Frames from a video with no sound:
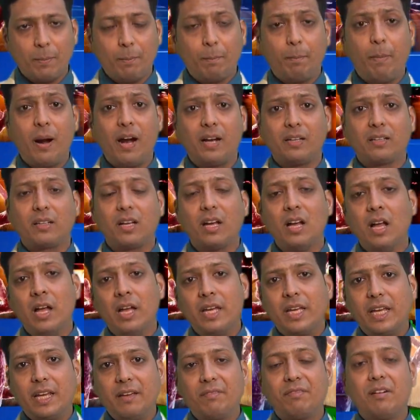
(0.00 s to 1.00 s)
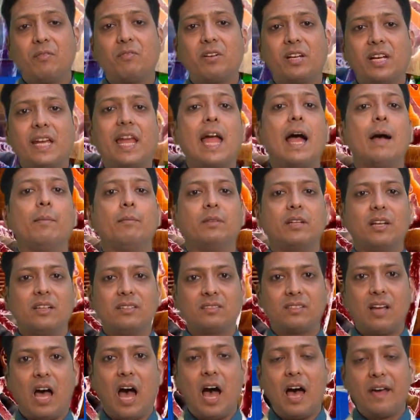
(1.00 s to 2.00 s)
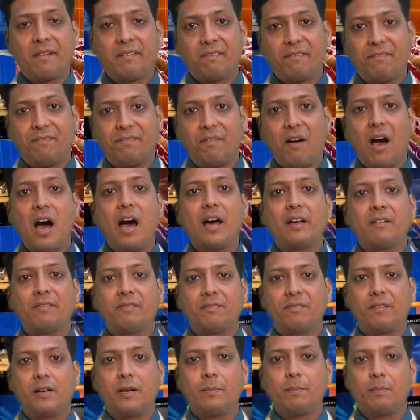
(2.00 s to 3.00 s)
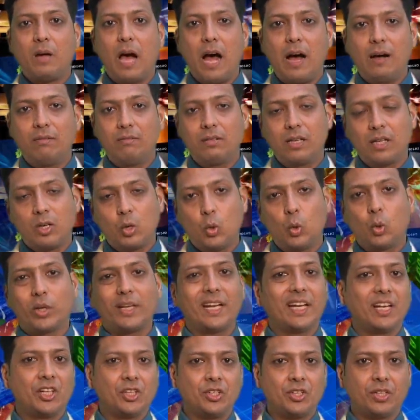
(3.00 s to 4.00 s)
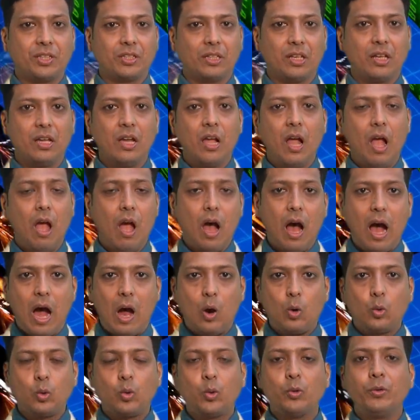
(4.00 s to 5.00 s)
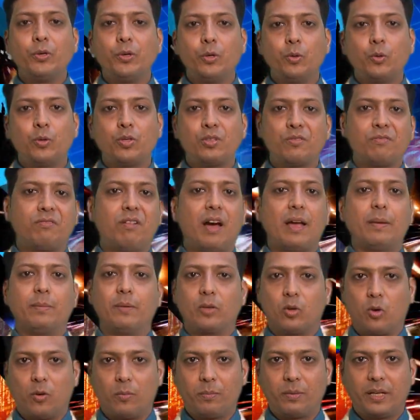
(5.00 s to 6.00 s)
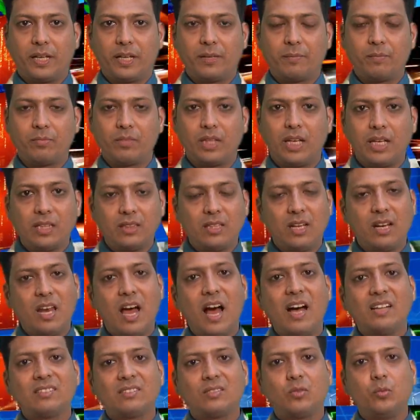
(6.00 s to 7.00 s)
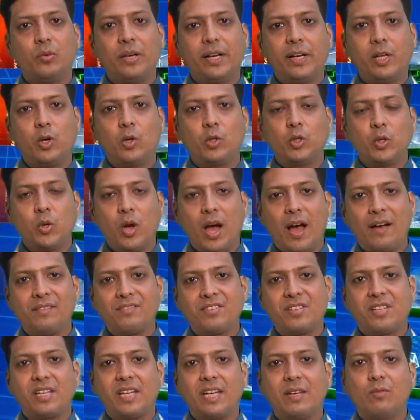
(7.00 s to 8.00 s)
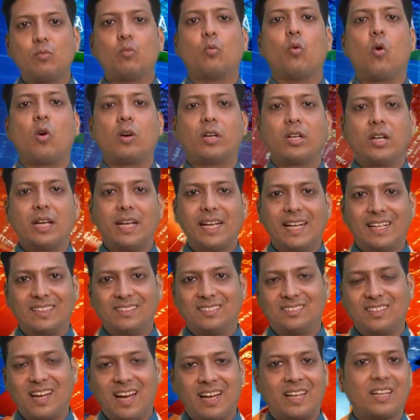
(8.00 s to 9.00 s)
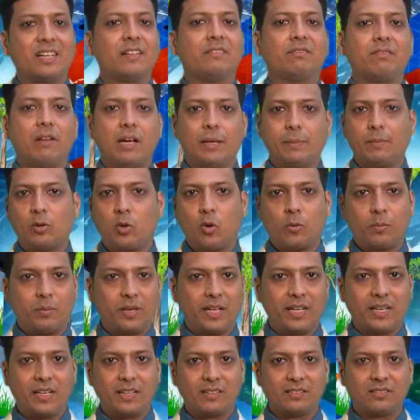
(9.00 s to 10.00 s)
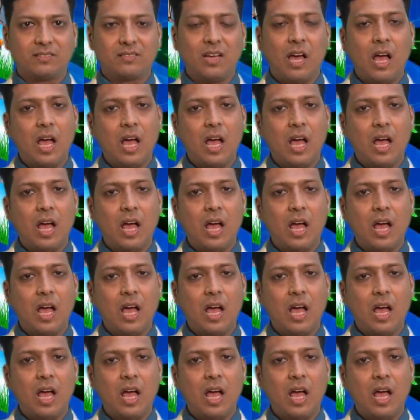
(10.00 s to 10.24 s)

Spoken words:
But if our cameras are far from our location, how to use fiber optic? In the last video you have seen what exactly fiber optic is.